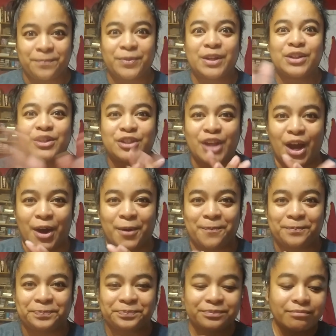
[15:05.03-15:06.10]
So
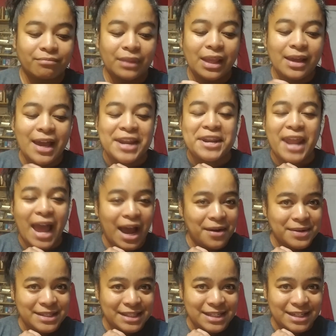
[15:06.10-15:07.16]
now
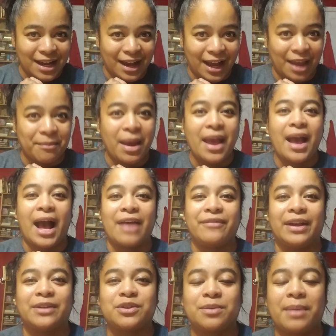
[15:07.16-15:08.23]
is the time. I've
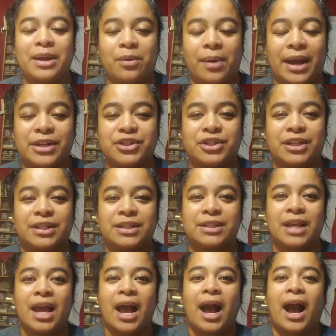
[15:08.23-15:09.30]
answered my questions.
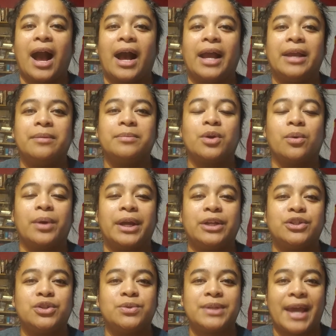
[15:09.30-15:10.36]
I am going
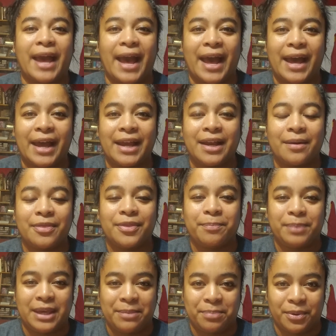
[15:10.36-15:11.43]
to tag the
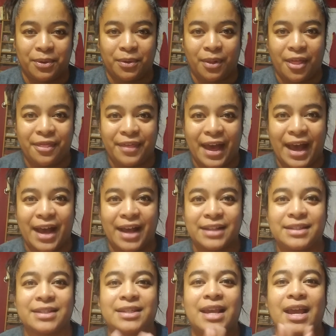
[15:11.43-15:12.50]
people
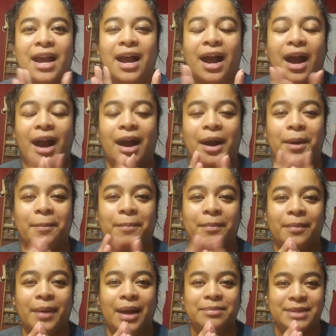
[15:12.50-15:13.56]
that I'm
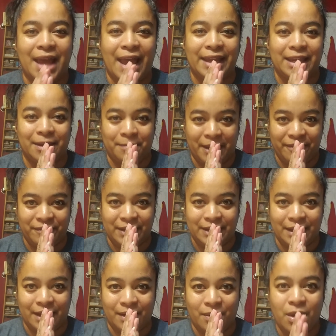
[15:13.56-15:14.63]
tagging in my
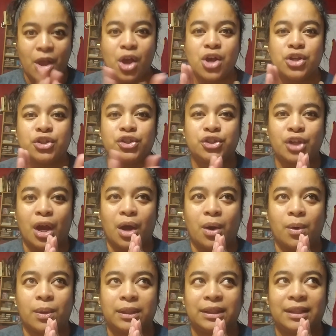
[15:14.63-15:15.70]
video. So
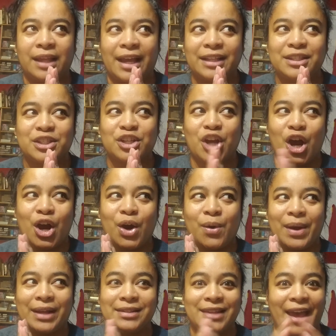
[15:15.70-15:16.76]
let's go
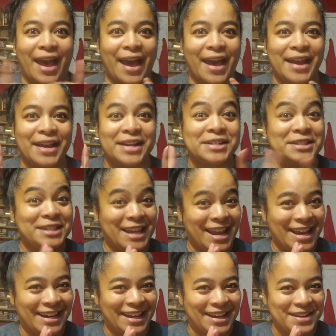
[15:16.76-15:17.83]
and tag
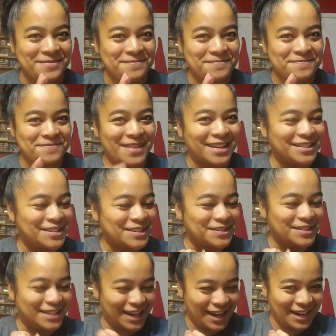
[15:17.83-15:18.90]
Danny. So
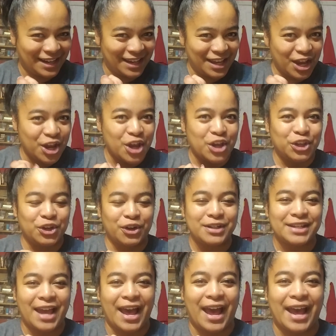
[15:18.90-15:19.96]
Danny, you're
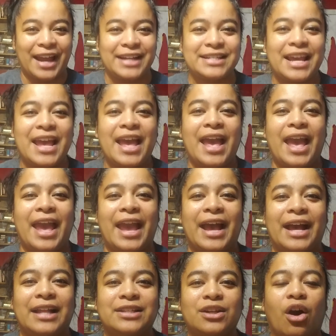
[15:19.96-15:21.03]
tagged,
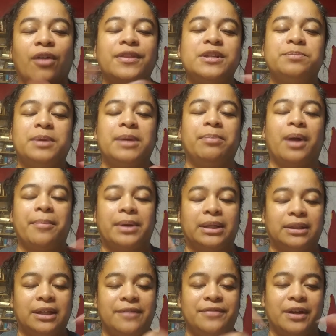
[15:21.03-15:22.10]
and all these people, I'm going to
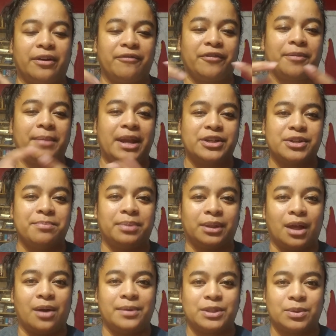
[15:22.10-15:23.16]
leave their information
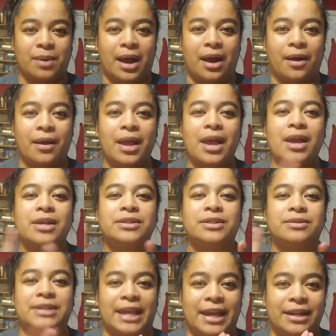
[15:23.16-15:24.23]
below as well. So
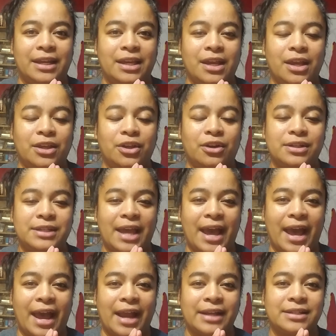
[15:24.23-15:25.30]
Danny, you're
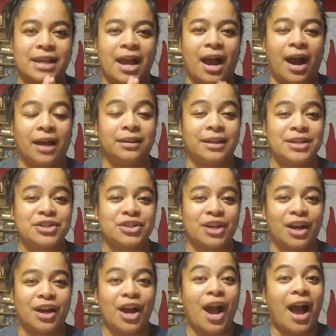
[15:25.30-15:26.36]
tagged.
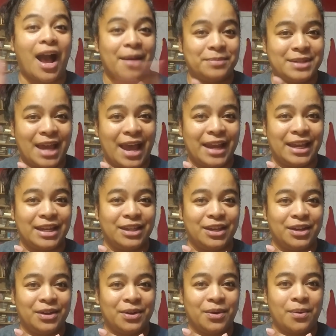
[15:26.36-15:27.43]
Alicia, I'm tagging
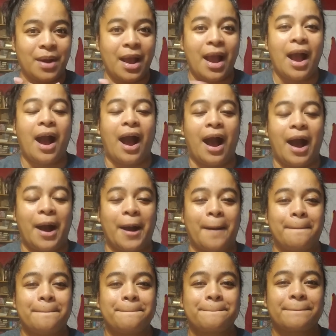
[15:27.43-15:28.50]
you.
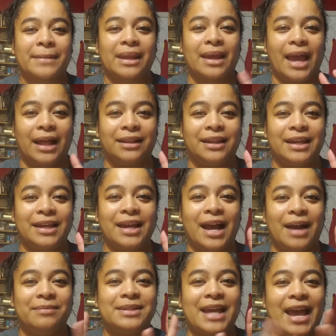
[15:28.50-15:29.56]
Ellie,
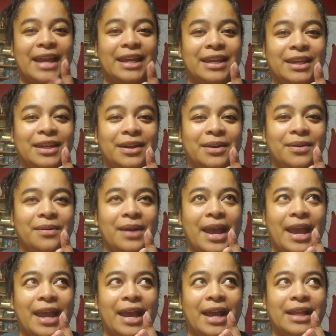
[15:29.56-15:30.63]
I'm tagging you.
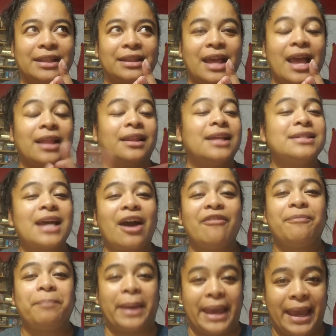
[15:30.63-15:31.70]
And let's have
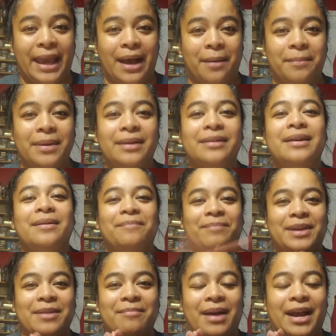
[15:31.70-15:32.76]
Pam
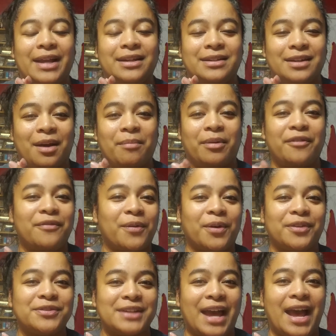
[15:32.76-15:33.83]
be my number
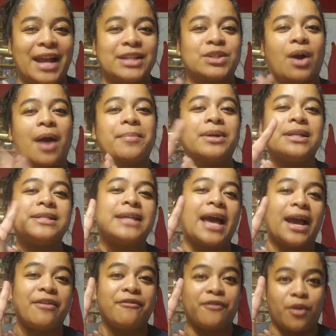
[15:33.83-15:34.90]
4th tag. So I'm going to
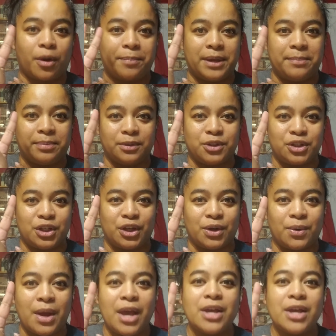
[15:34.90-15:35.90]
tag 4 people too.